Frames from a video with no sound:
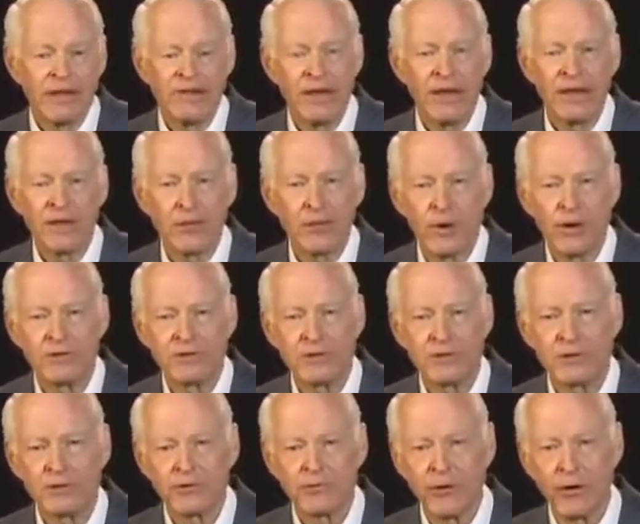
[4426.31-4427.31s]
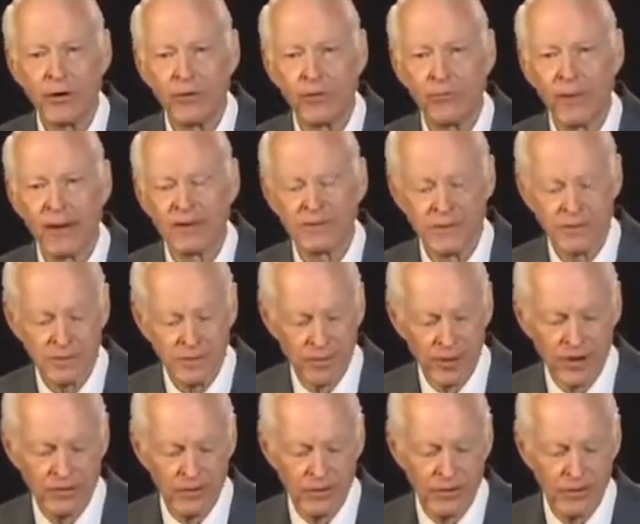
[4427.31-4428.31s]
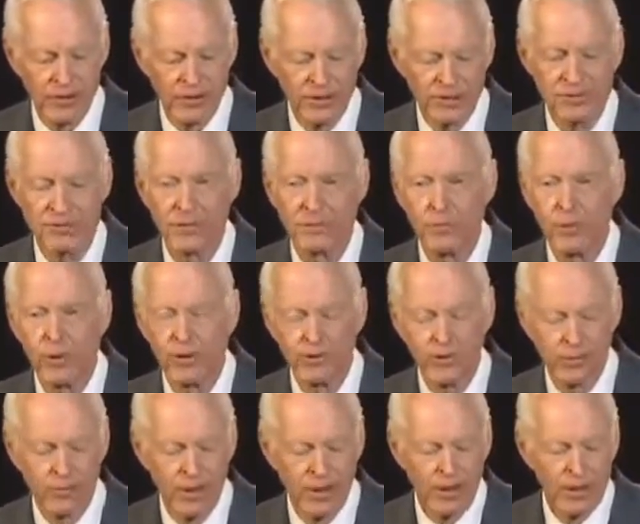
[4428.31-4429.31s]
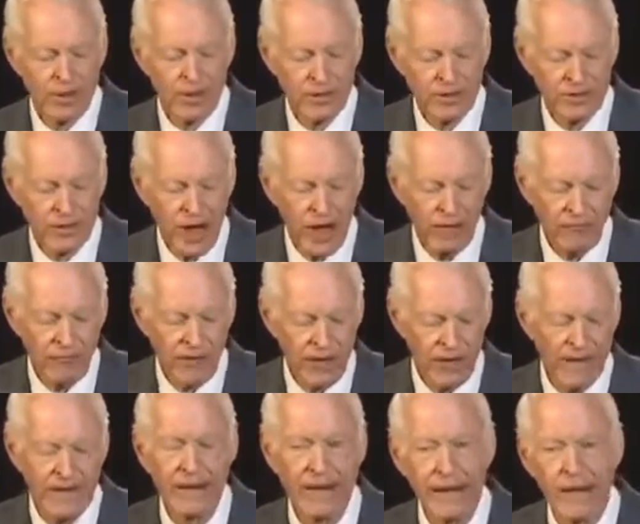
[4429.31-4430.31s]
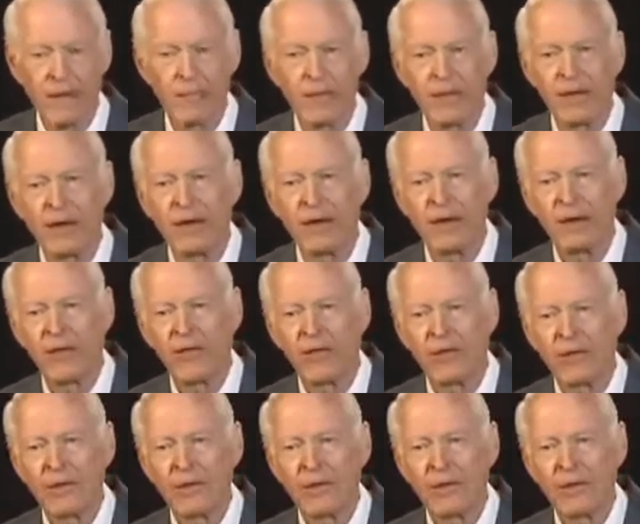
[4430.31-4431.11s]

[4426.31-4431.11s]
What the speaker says: And they're the ones that control the Muslim Brotherhood and support them. Gaddafi in Libya.